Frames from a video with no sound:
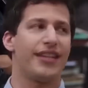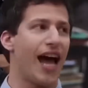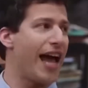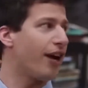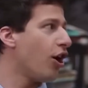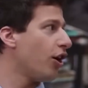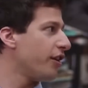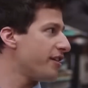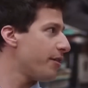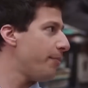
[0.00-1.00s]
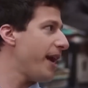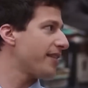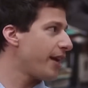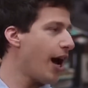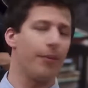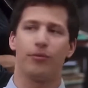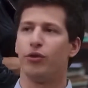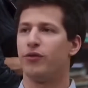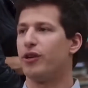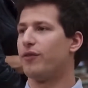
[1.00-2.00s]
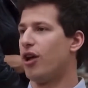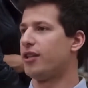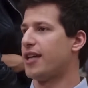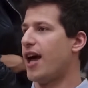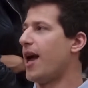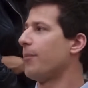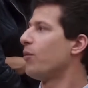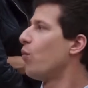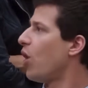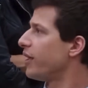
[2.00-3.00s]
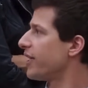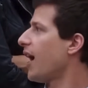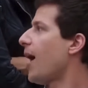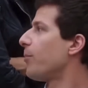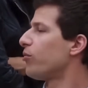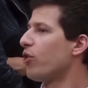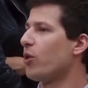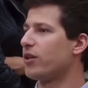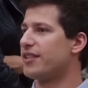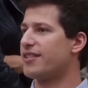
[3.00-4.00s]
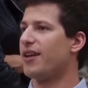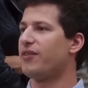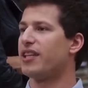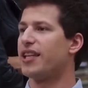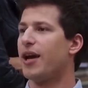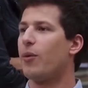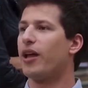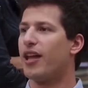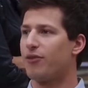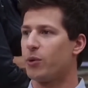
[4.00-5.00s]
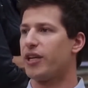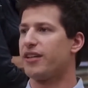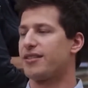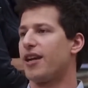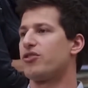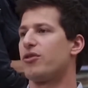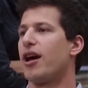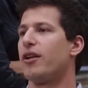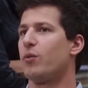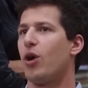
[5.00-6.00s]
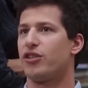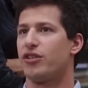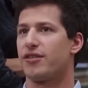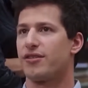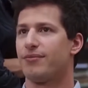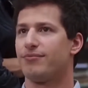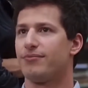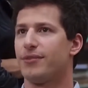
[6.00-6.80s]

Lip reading: "Die Hard is the best cop movie of all time. One cop heroically saving the day while everyone else stands around and watches.